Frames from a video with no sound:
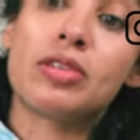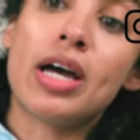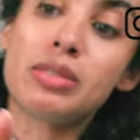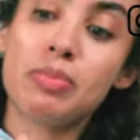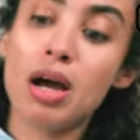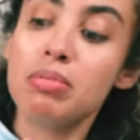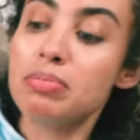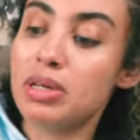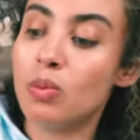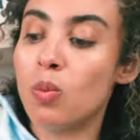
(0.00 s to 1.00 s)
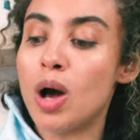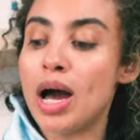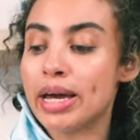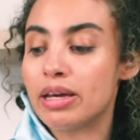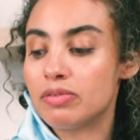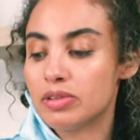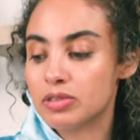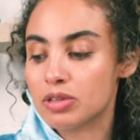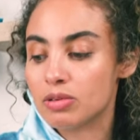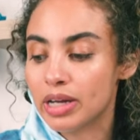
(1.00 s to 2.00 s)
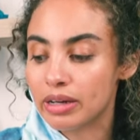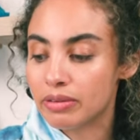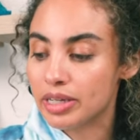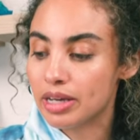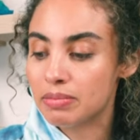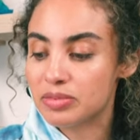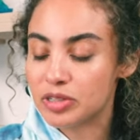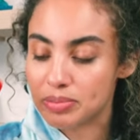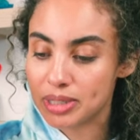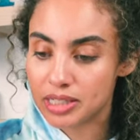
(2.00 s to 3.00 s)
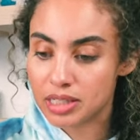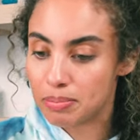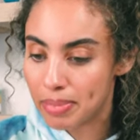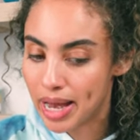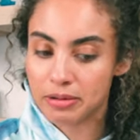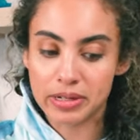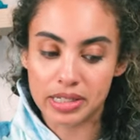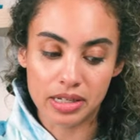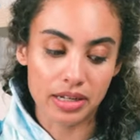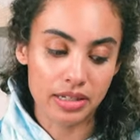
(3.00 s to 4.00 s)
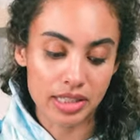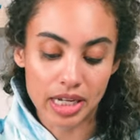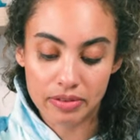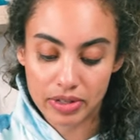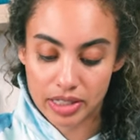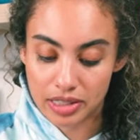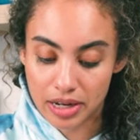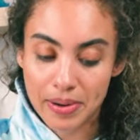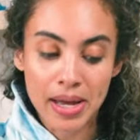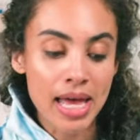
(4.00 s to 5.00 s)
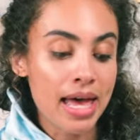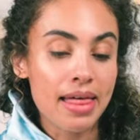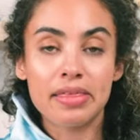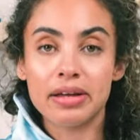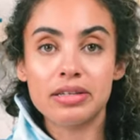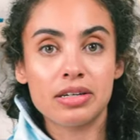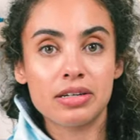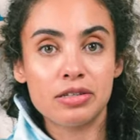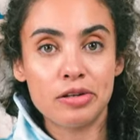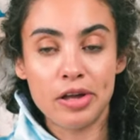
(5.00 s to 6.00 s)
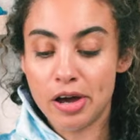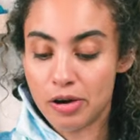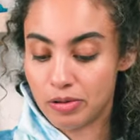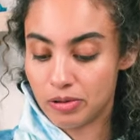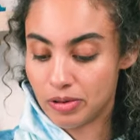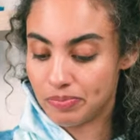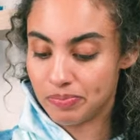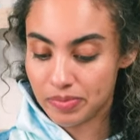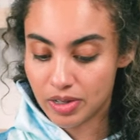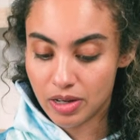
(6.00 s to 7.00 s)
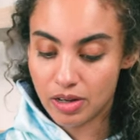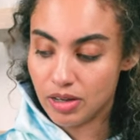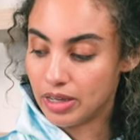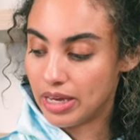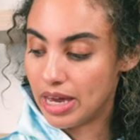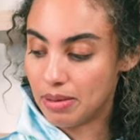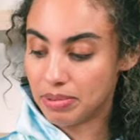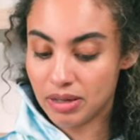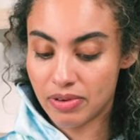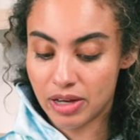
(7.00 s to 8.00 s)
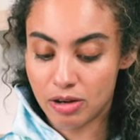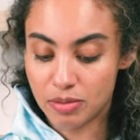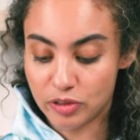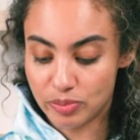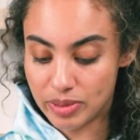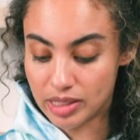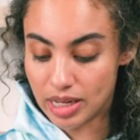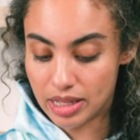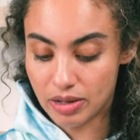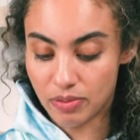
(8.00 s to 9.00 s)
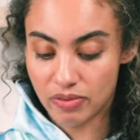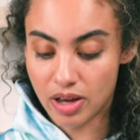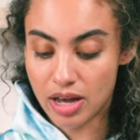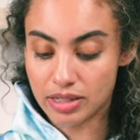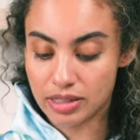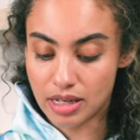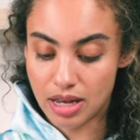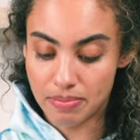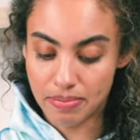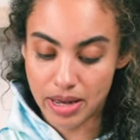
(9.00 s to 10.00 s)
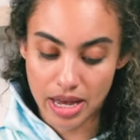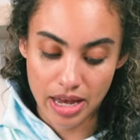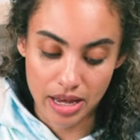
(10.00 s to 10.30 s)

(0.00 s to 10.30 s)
So that's probably why it feels so light right now, just because the battery is not inside of it. So that is good to know. Can't believe I almost missed that. And then we've got some